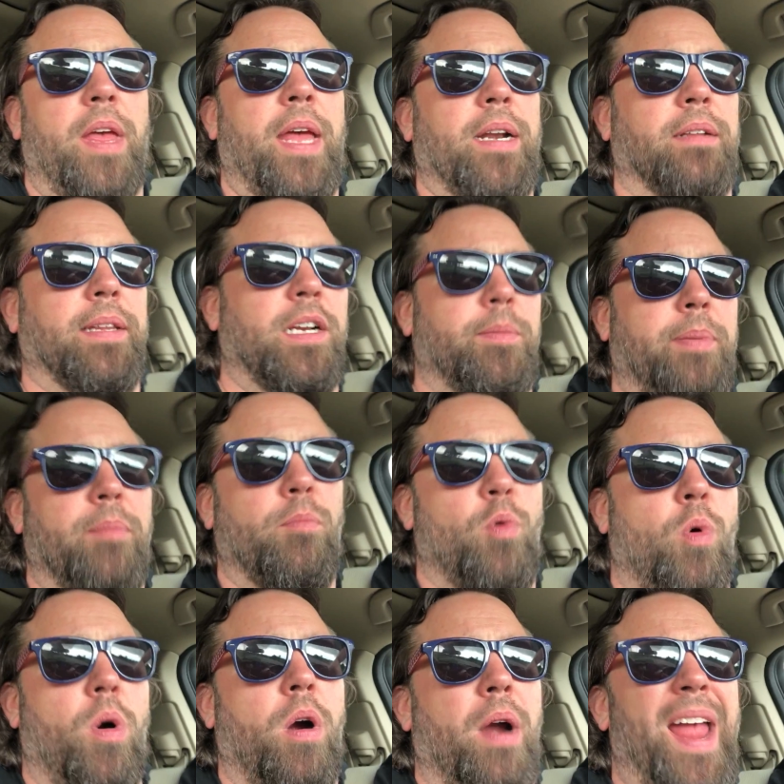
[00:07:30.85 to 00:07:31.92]
and a little bit
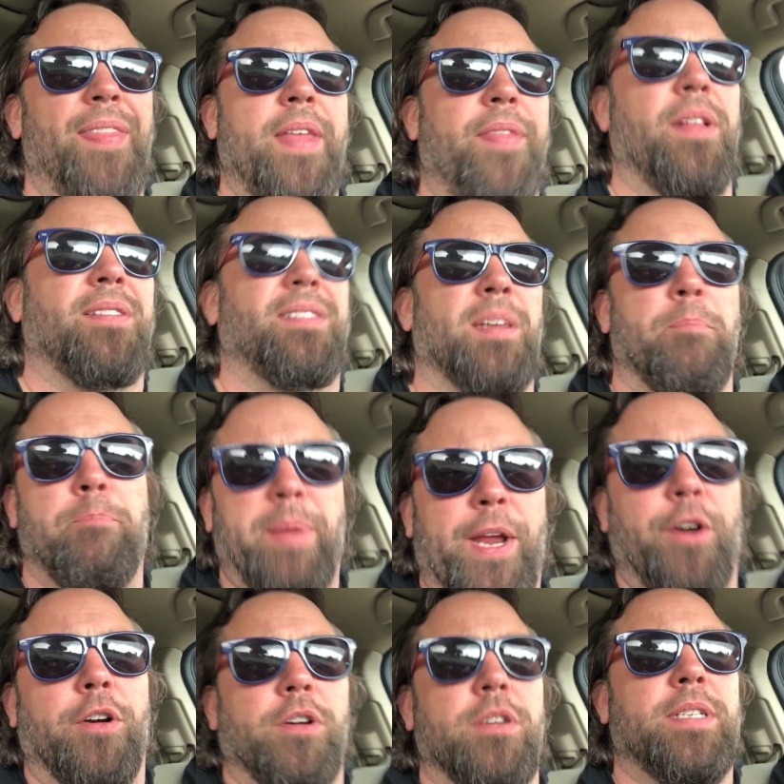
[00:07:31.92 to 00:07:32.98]
more, and then some
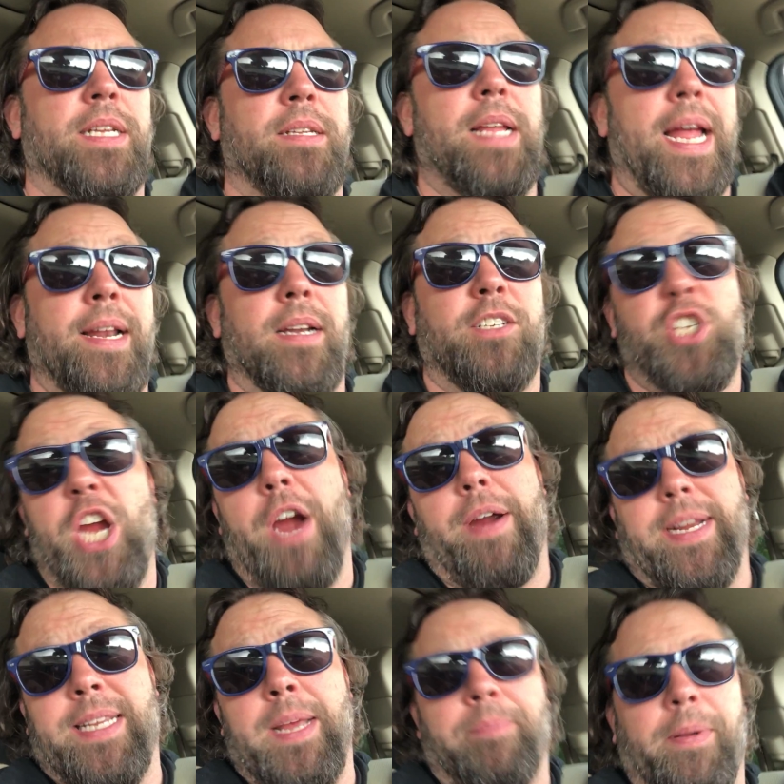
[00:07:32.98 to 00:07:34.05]
bitters and a cherry
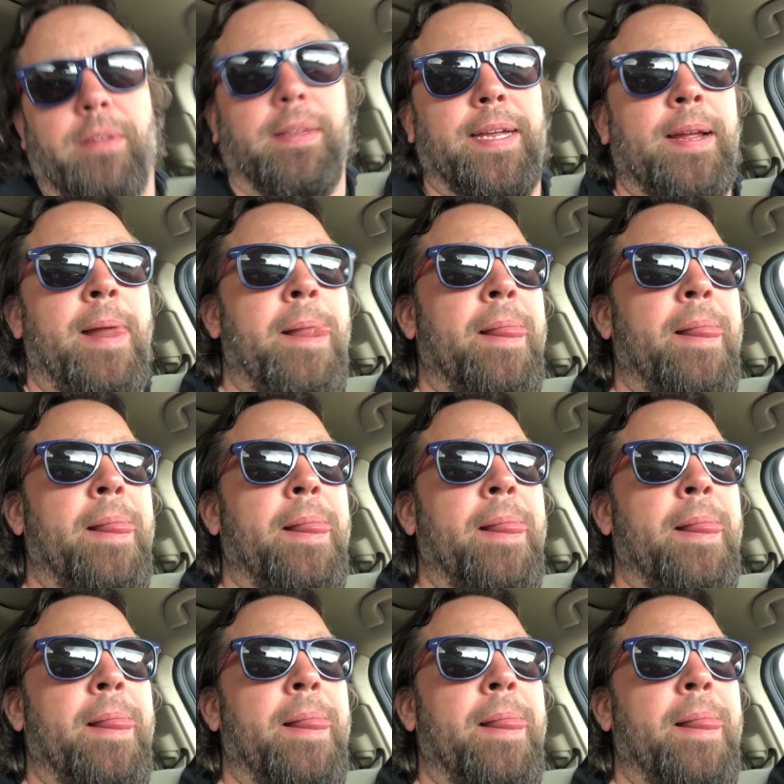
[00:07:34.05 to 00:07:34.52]
typically.